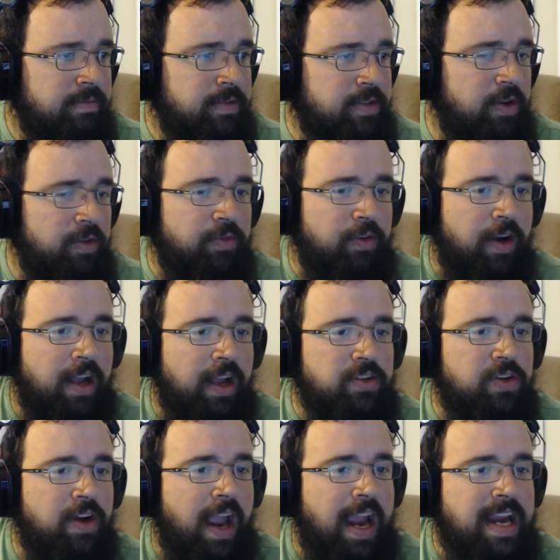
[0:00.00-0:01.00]
So for an
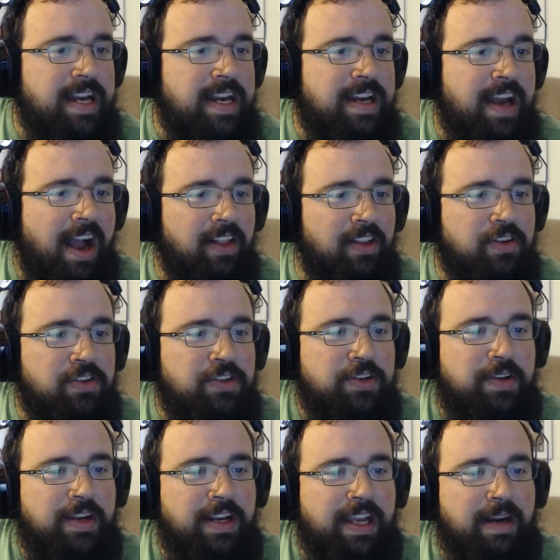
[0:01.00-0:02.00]
extra $80,
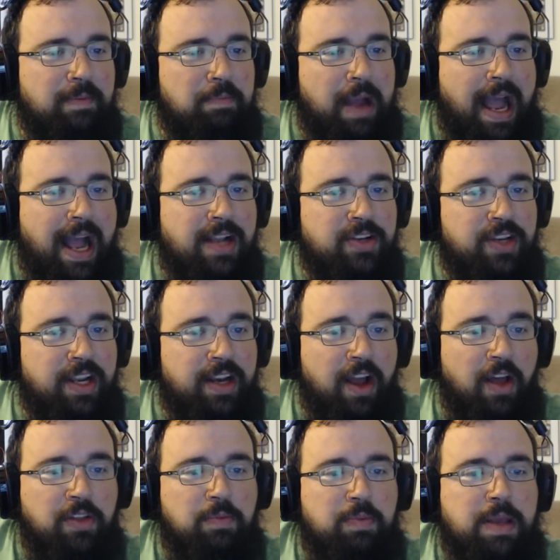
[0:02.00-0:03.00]
you can get a badge and
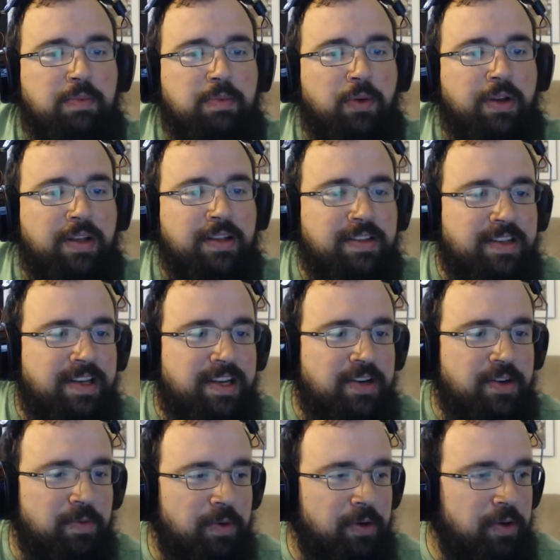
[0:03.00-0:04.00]
other people can see
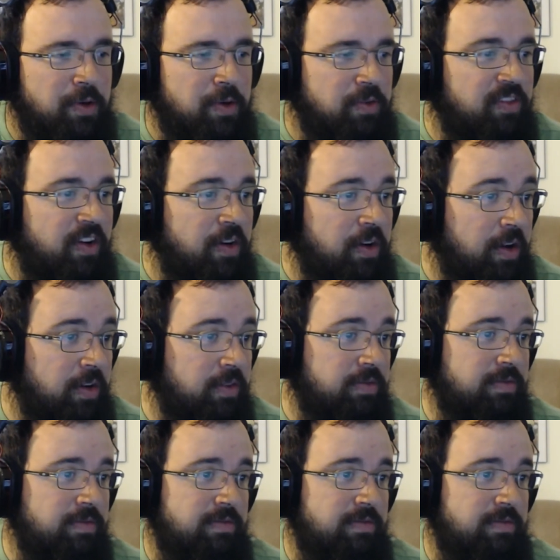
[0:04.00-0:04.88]
your recruit photo.